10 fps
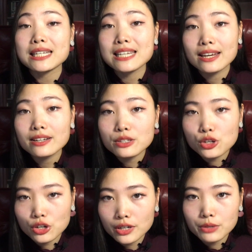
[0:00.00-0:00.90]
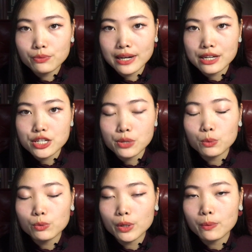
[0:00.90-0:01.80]
To maintain its current
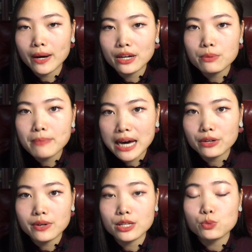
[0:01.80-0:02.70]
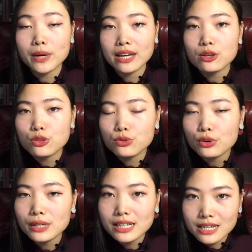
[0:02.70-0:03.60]
range, it would require batteries weighing
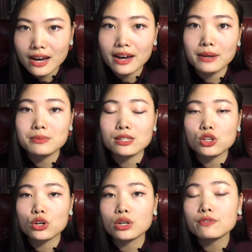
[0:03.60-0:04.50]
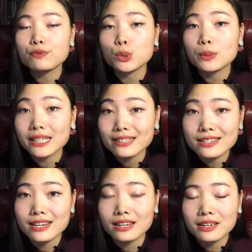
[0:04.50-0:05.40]
30 times its current fuel
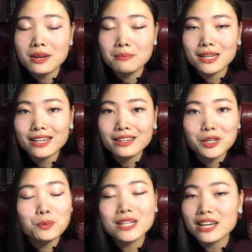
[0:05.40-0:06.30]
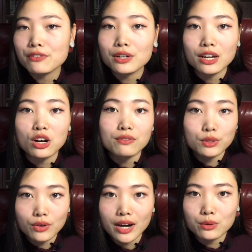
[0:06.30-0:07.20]
intake, meaning it would never get
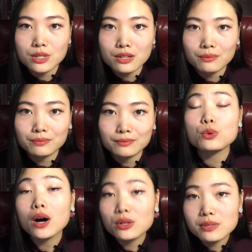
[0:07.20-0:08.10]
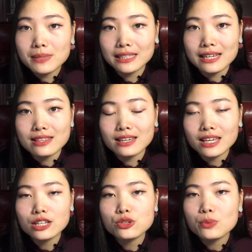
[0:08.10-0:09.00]
off the ground. So ultimately,
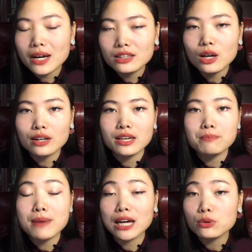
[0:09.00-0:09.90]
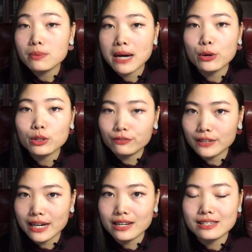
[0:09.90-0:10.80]
the key to unlocking
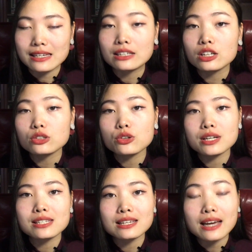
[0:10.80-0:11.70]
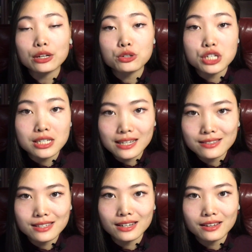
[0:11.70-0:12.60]
battery-powered flight is in increasing energy
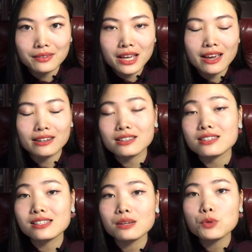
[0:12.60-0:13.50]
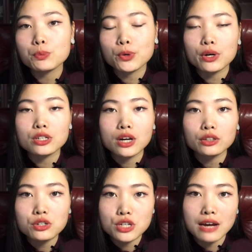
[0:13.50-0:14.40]
density. And in the same
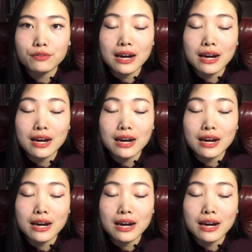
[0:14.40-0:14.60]
report, Dr.